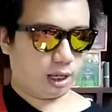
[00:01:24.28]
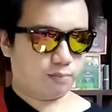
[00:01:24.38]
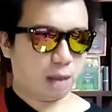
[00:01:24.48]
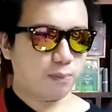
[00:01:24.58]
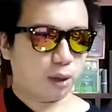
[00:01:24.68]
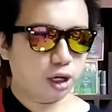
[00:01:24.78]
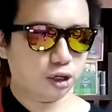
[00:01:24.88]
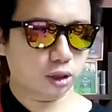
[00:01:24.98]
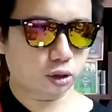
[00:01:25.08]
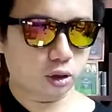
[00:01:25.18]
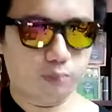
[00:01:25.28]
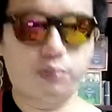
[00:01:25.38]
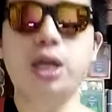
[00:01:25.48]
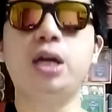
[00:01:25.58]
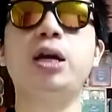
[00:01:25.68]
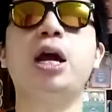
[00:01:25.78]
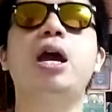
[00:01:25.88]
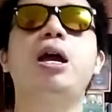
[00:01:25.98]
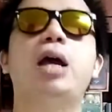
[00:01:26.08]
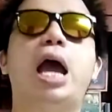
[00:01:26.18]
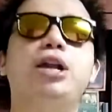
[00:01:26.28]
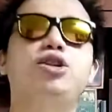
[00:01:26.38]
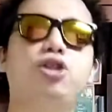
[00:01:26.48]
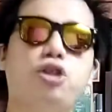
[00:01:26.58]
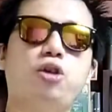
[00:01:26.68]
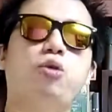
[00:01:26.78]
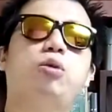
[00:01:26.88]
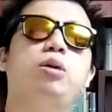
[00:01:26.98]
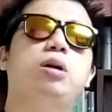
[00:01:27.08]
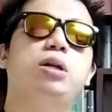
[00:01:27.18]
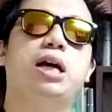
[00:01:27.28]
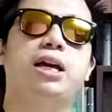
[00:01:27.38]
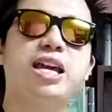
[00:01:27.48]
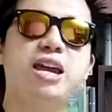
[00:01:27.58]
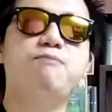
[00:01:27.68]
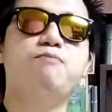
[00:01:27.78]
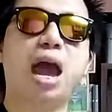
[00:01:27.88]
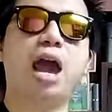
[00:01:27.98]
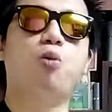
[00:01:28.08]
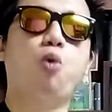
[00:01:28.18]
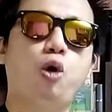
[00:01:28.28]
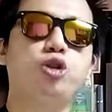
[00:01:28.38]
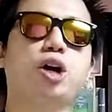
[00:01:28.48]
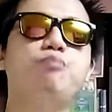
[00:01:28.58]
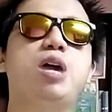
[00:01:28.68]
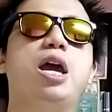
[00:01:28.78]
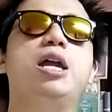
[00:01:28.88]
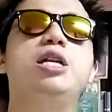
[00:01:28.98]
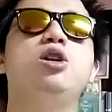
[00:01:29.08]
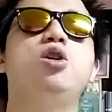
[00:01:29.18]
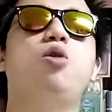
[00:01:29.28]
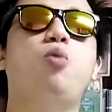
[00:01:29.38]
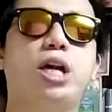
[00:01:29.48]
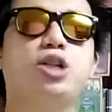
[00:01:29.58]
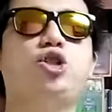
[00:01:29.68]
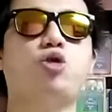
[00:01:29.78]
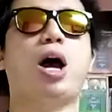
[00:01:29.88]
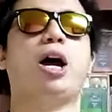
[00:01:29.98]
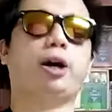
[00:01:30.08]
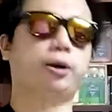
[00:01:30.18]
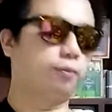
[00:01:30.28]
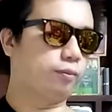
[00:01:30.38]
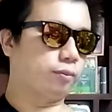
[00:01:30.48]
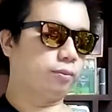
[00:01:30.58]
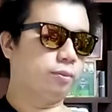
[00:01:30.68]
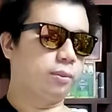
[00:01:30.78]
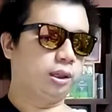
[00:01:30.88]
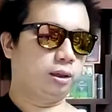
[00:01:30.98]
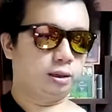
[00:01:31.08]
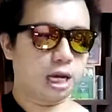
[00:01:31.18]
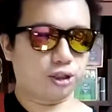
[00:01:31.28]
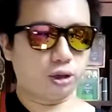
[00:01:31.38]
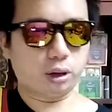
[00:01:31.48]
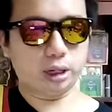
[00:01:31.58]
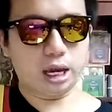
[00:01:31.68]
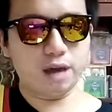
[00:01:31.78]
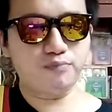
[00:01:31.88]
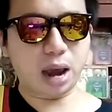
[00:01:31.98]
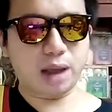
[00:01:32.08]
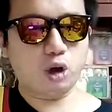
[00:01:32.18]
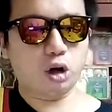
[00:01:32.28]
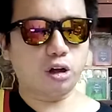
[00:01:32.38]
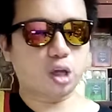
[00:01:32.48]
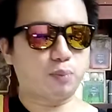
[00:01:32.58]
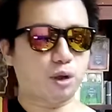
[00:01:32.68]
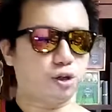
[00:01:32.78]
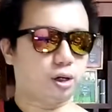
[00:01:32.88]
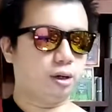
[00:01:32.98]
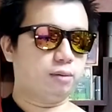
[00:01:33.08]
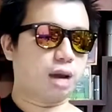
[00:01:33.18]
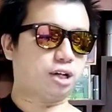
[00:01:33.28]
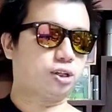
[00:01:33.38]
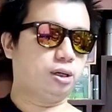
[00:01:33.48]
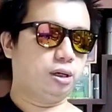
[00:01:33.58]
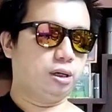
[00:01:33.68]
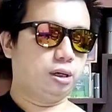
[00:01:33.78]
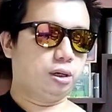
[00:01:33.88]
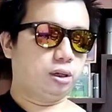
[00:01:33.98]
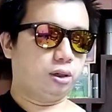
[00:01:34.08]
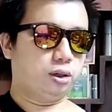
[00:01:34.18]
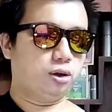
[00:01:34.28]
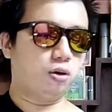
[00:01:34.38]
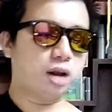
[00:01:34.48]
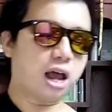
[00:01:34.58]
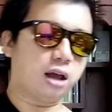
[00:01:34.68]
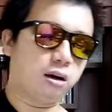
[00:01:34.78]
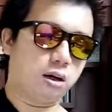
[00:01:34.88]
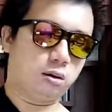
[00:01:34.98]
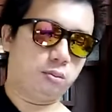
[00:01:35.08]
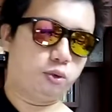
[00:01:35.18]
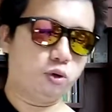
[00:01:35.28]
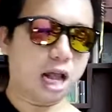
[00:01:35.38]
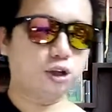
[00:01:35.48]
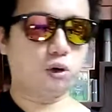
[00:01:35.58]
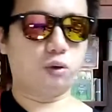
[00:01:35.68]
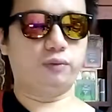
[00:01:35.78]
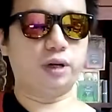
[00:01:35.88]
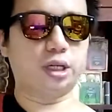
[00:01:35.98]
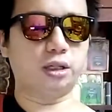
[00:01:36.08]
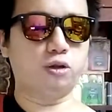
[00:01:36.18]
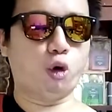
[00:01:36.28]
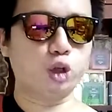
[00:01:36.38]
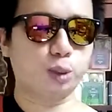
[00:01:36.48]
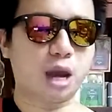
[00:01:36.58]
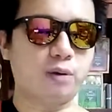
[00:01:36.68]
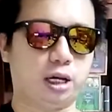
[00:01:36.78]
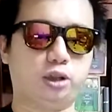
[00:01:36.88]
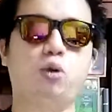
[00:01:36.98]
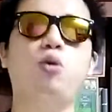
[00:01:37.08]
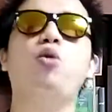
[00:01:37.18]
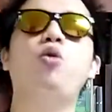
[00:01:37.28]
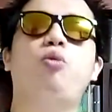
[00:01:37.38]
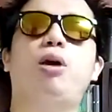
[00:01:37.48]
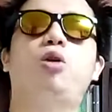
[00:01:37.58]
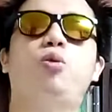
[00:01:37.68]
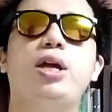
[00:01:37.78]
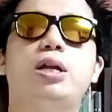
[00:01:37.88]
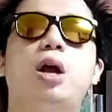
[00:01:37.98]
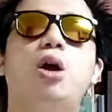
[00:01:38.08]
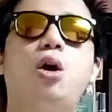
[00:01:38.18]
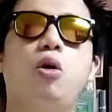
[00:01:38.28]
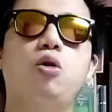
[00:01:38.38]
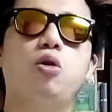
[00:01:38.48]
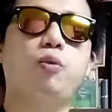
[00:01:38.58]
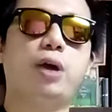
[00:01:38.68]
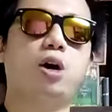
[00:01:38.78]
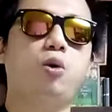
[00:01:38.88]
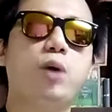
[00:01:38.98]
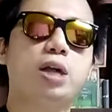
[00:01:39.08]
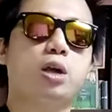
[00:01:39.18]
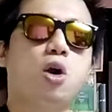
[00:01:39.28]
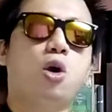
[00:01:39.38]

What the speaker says: my prediction is going to be and still the Impact World Champion, Wei Shuang. Next, you got the Impact Knockout Championship match. Diona Purrazzo versus Los Mary. So who will win? Who will win?